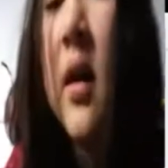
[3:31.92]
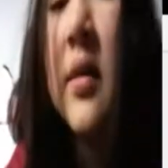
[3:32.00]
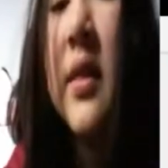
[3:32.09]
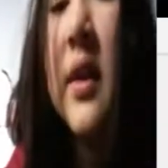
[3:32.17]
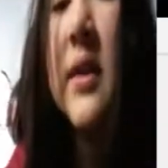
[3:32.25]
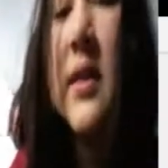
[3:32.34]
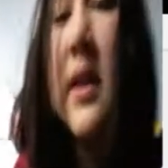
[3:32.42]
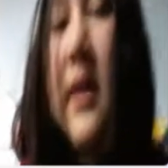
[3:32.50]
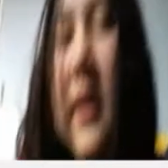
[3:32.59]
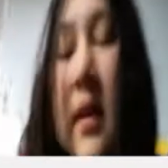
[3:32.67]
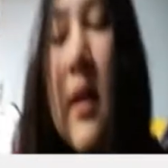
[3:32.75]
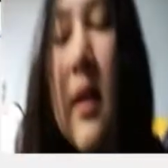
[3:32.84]
I'm
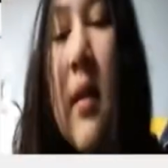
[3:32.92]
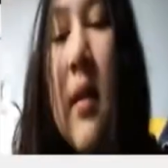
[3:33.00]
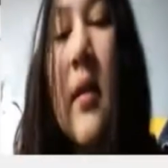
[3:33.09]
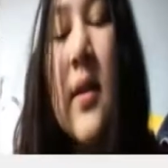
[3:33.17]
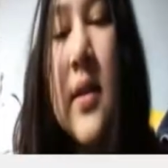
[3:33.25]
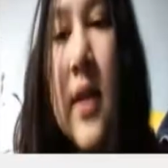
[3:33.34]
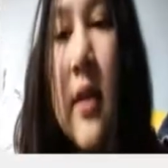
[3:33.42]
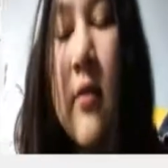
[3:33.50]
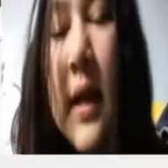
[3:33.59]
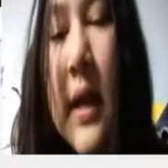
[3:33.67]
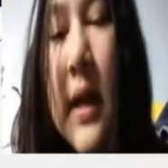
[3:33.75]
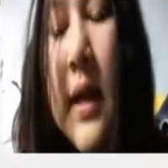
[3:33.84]
13, like I said
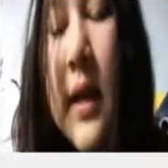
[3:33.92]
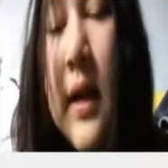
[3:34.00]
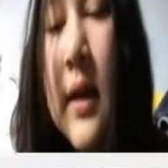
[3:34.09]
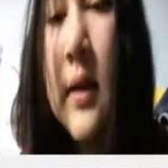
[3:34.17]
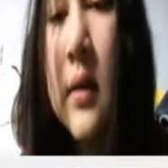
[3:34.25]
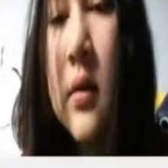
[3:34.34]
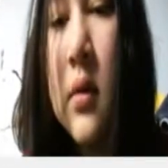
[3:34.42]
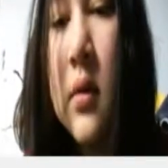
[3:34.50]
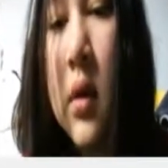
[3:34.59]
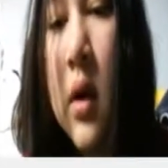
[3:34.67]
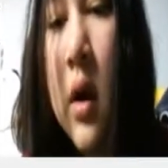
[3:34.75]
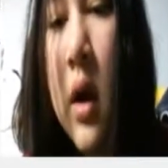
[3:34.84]
already.
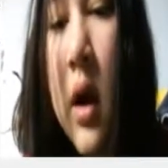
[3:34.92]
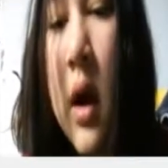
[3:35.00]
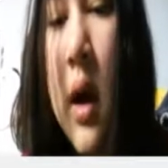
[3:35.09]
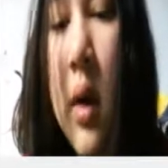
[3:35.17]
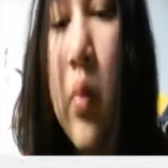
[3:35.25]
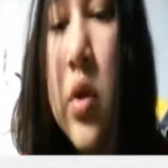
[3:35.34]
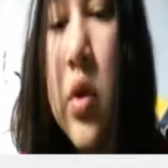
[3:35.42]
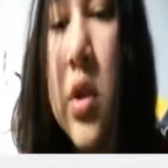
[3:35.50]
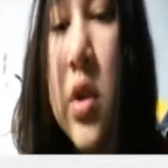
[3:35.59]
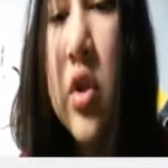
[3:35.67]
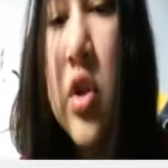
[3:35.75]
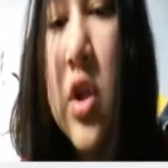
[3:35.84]
Um, what
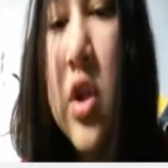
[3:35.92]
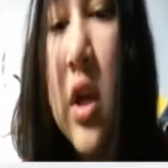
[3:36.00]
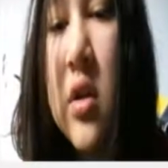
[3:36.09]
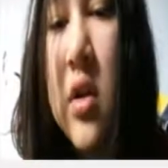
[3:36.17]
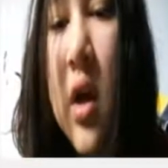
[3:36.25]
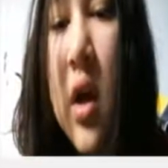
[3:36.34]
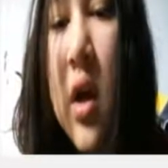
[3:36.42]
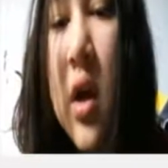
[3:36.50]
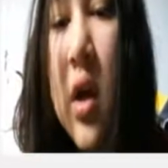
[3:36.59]
is your gender?